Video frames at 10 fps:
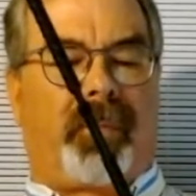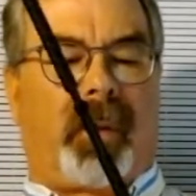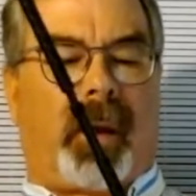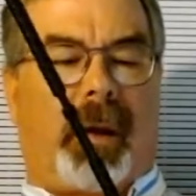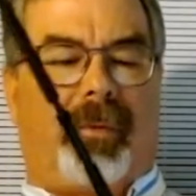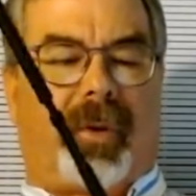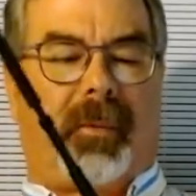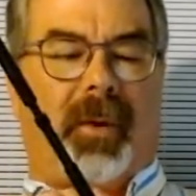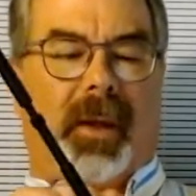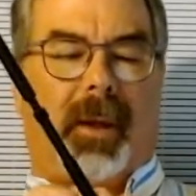So I'm
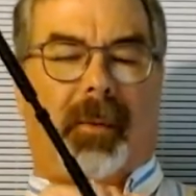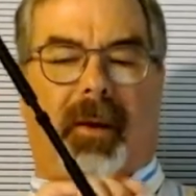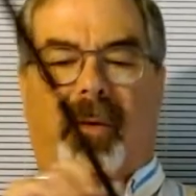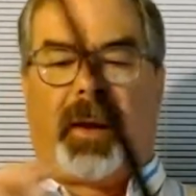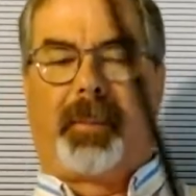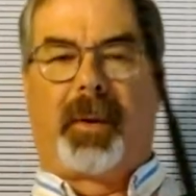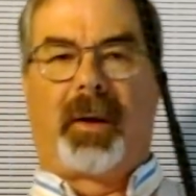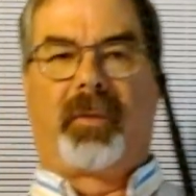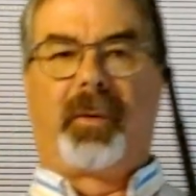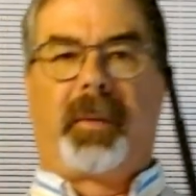taking my tape
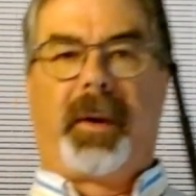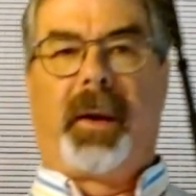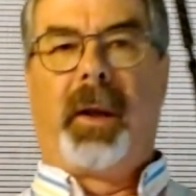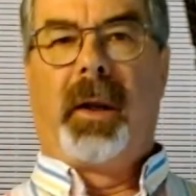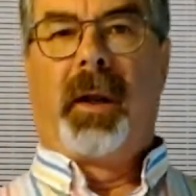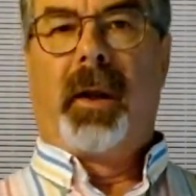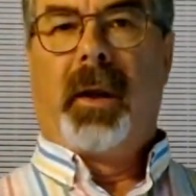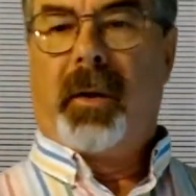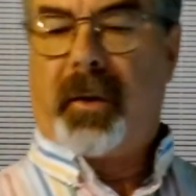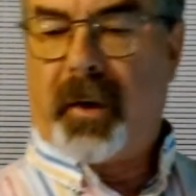off of my
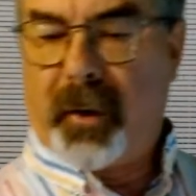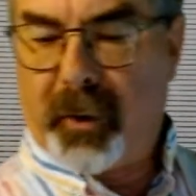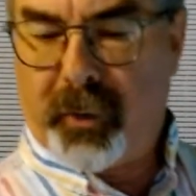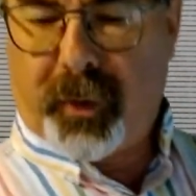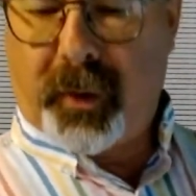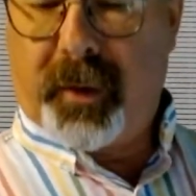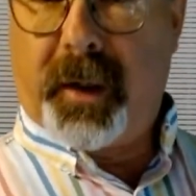tenor drone